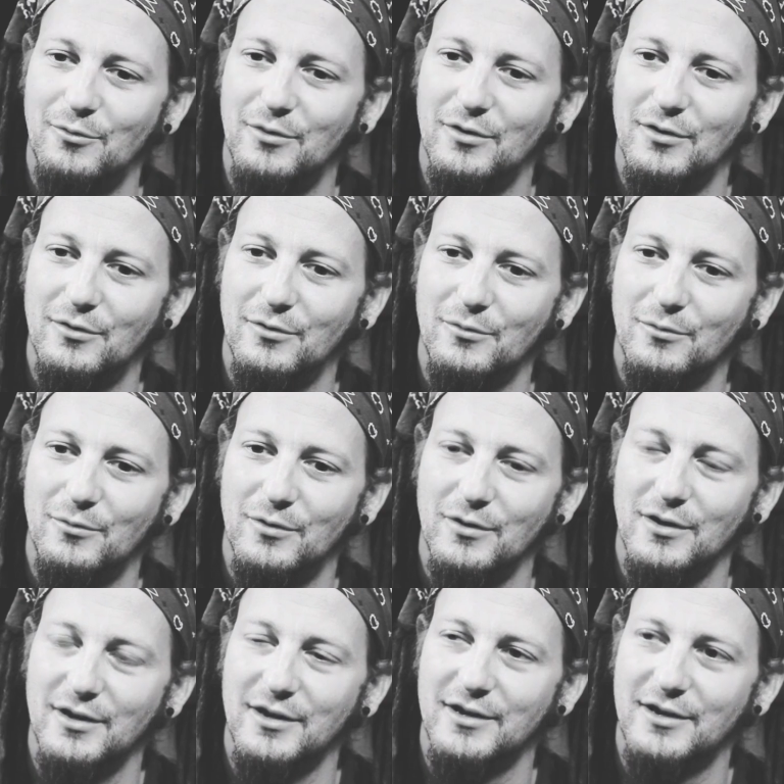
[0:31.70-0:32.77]
undertake
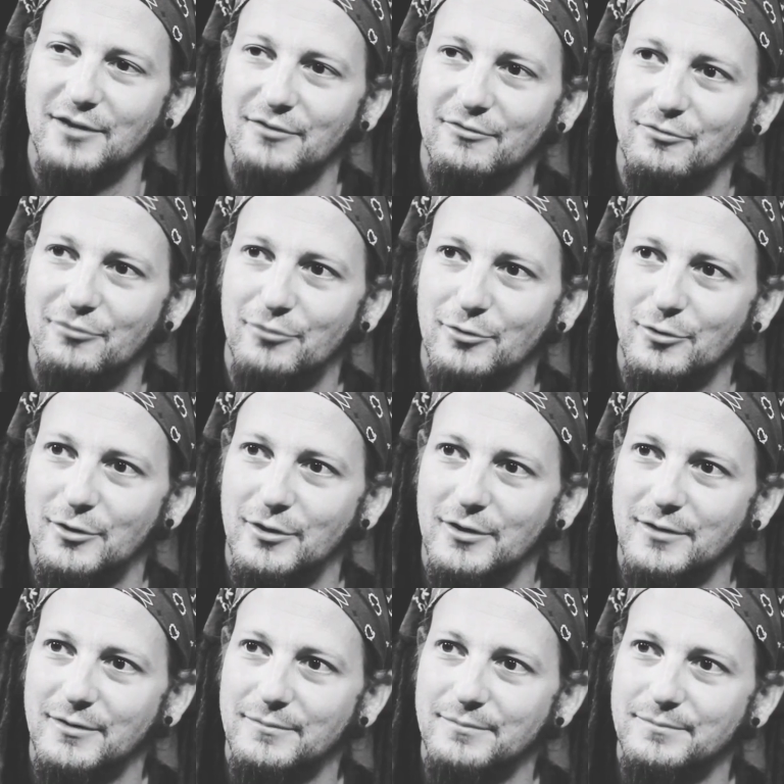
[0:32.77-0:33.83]
the world-shaping mission to